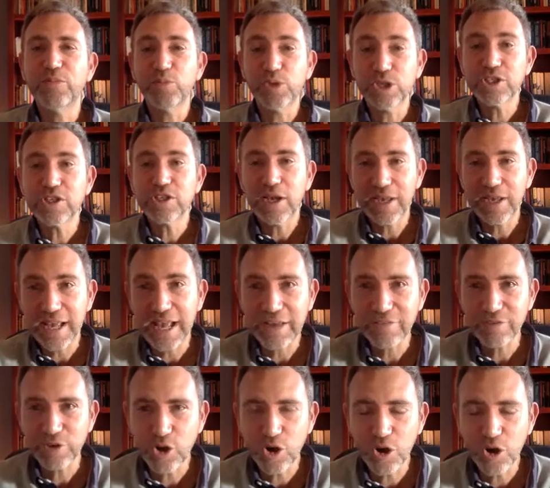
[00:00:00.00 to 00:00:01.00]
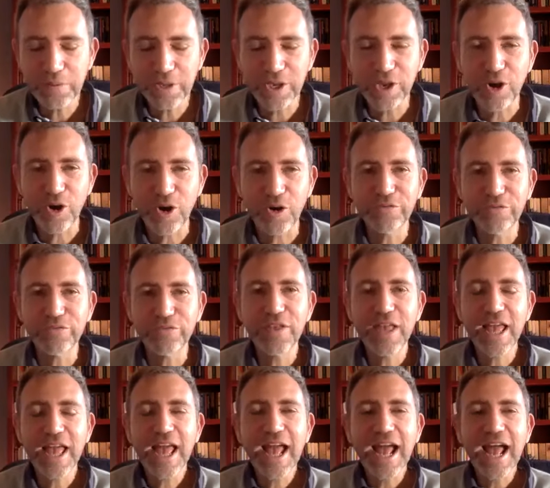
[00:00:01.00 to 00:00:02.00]
Which I have a copy of,
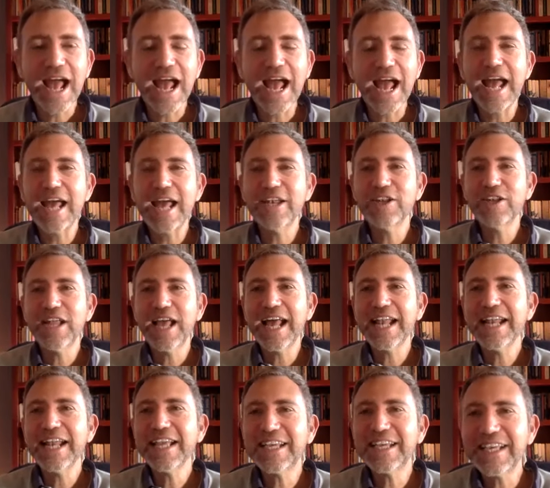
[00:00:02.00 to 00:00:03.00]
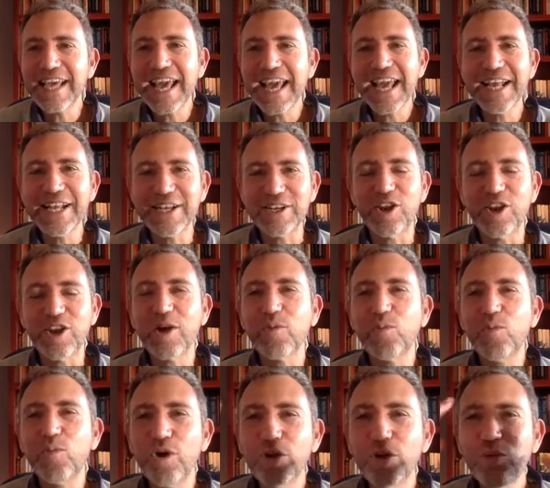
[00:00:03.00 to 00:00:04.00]
and again, like,
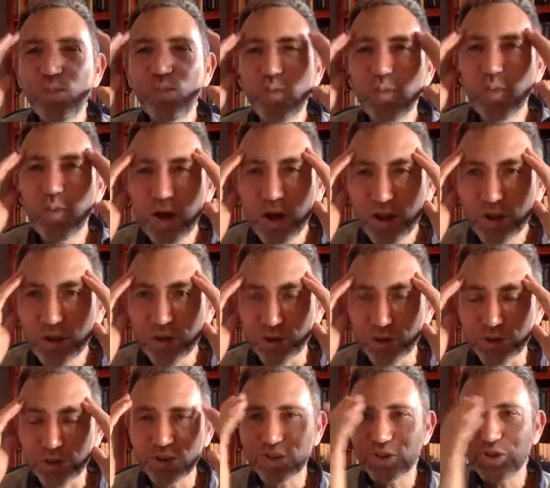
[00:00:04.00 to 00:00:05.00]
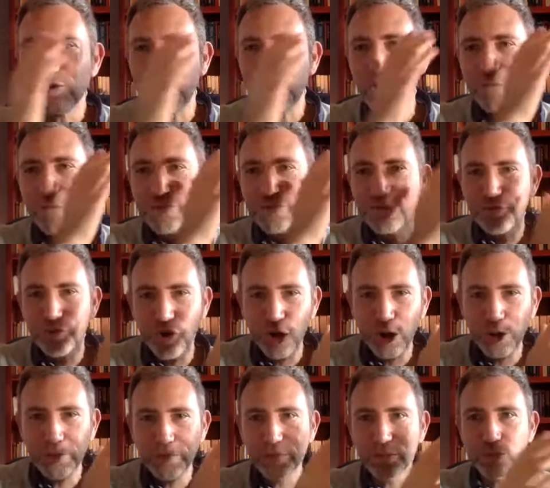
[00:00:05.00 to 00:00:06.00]
what a world to go
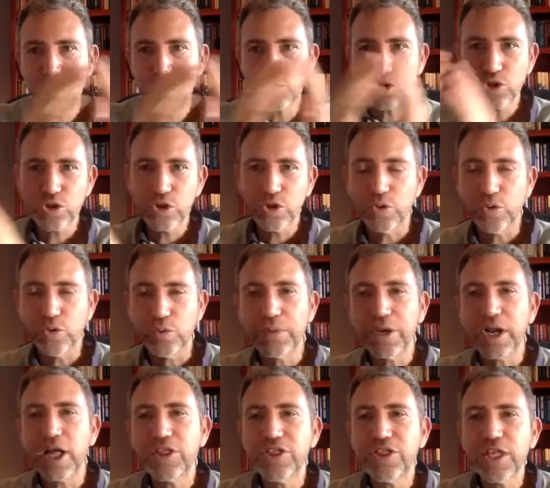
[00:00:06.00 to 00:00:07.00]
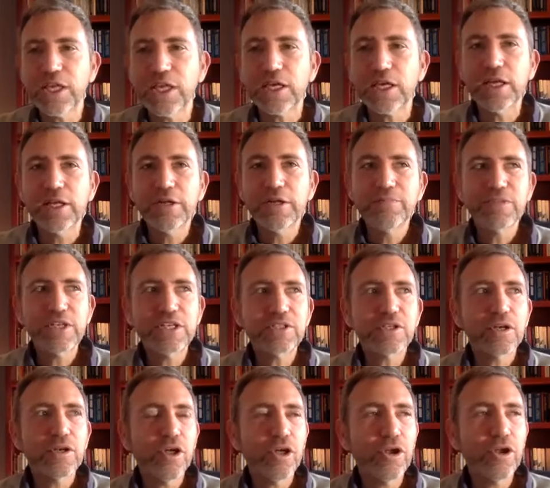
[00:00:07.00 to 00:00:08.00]
from to. But I think there's a
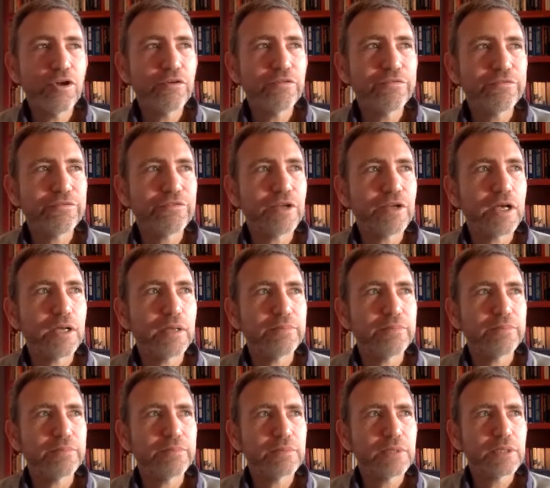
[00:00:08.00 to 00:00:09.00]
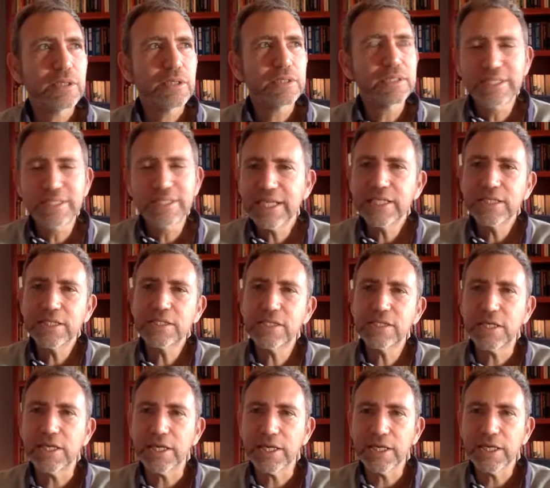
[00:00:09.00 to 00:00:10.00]
lot of
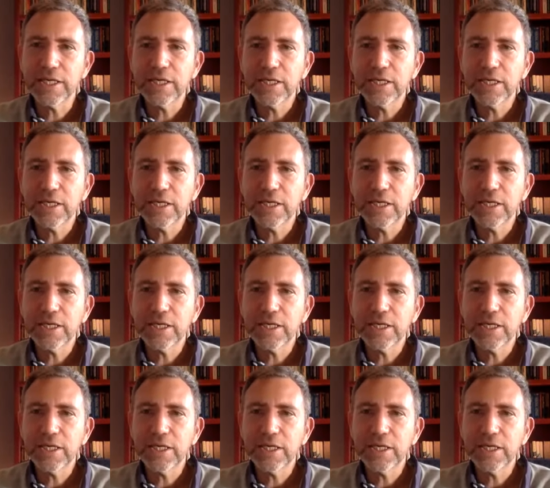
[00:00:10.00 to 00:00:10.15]
dignity